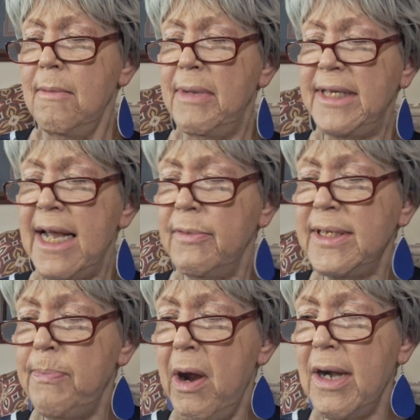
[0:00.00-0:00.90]
But that
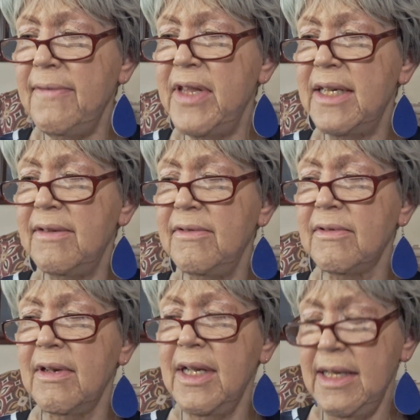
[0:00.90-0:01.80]
was part of the
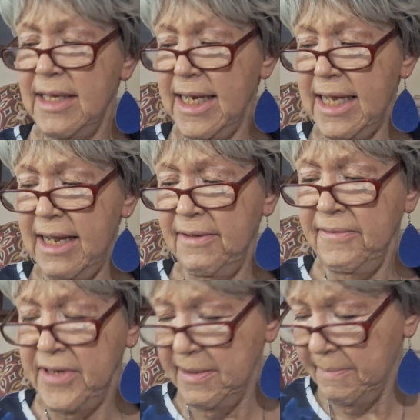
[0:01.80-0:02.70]

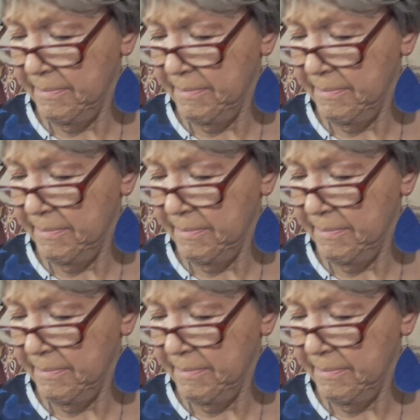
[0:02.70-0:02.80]
gift.